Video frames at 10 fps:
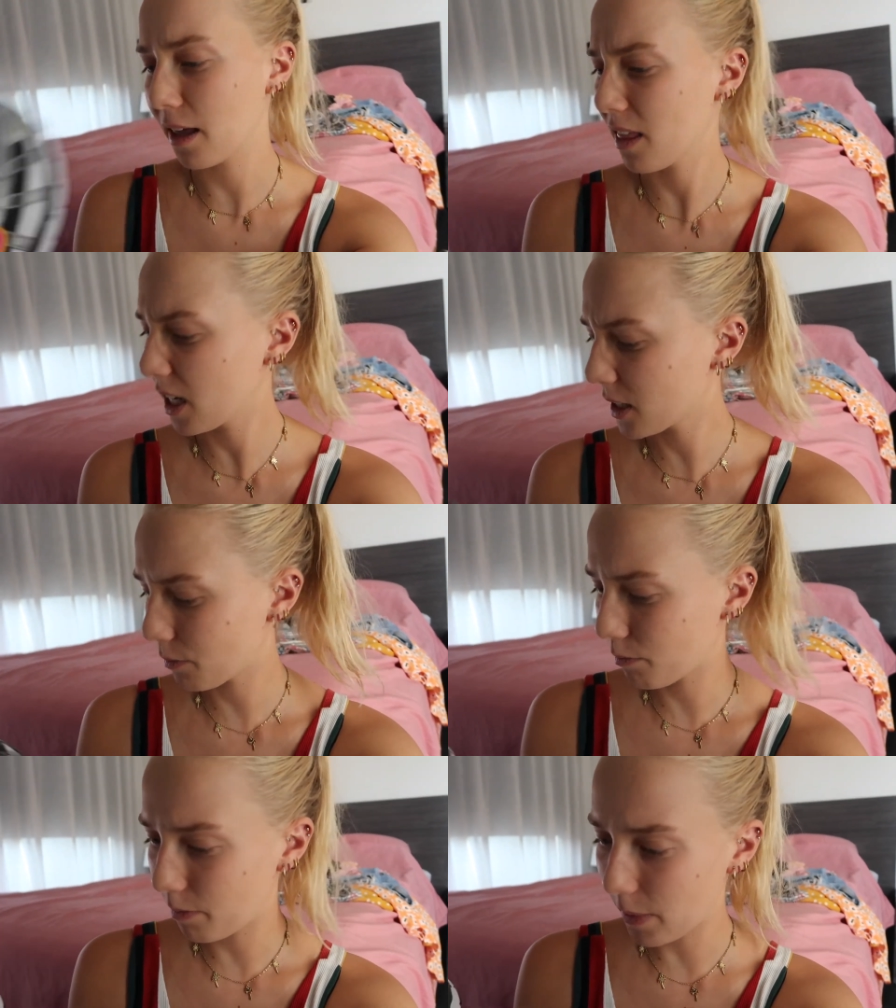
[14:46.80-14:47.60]
I think it's
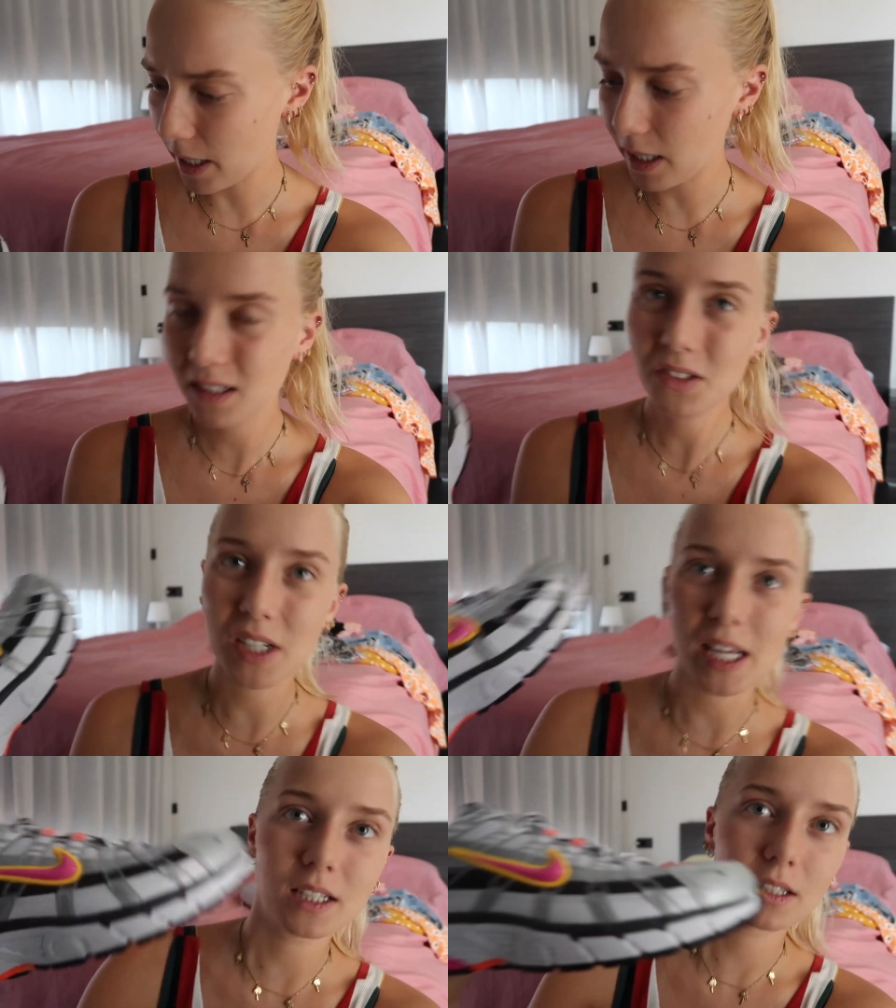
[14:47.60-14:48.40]
the
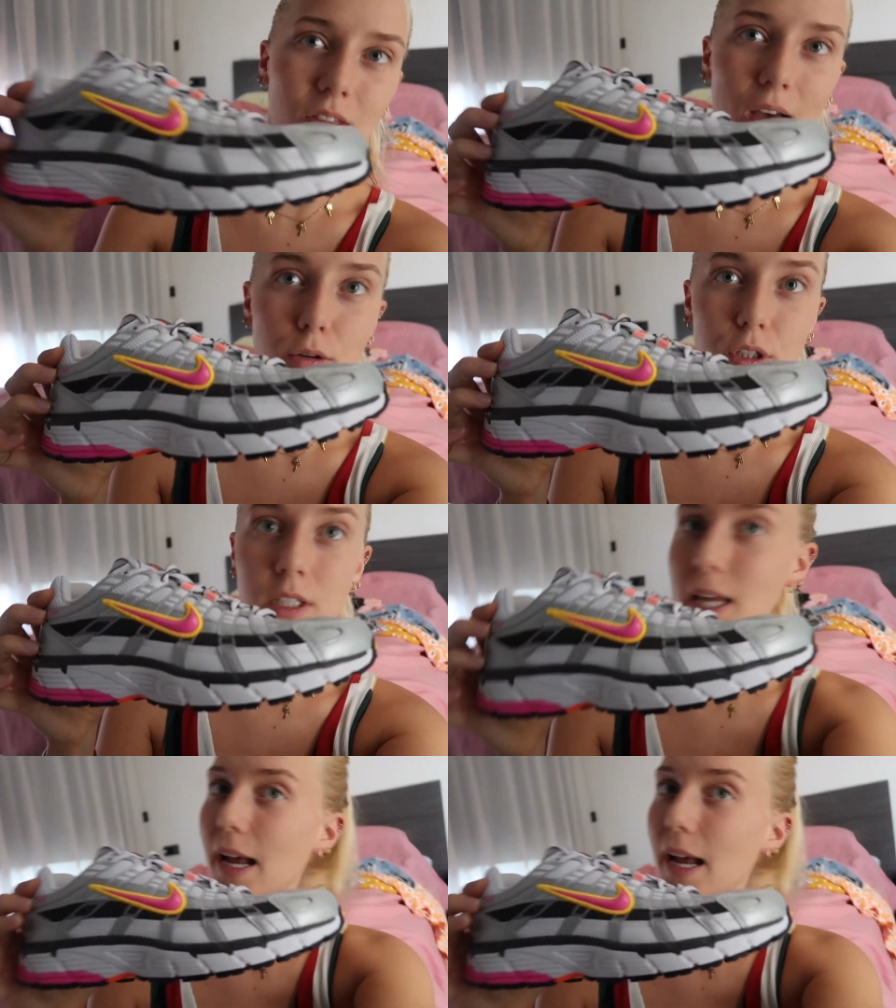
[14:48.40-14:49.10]
P6000.